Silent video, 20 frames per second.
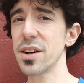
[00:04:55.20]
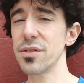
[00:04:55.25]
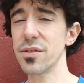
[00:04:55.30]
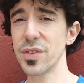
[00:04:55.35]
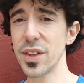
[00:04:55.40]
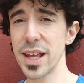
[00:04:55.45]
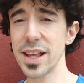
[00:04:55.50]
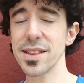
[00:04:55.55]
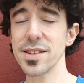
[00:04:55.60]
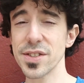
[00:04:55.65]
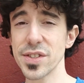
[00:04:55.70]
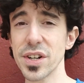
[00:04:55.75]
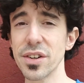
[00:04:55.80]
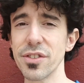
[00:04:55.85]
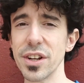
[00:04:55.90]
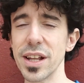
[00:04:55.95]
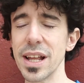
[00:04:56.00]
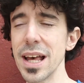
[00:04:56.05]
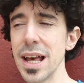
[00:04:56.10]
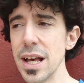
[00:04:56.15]
they deserve
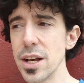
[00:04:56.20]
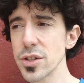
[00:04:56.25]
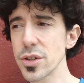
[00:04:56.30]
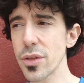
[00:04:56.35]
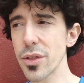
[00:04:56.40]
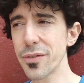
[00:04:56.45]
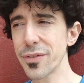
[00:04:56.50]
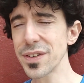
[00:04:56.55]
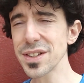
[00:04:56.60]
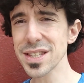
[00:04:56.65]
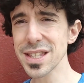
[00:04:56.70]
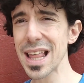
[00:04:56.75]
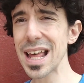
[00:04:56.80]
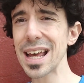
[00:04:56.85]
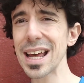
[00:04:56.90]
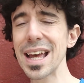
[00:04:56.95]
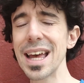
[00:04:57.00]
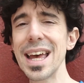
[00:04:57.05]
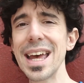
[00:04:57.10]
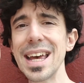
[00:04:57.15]
it. So the first
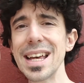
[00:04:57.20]
thing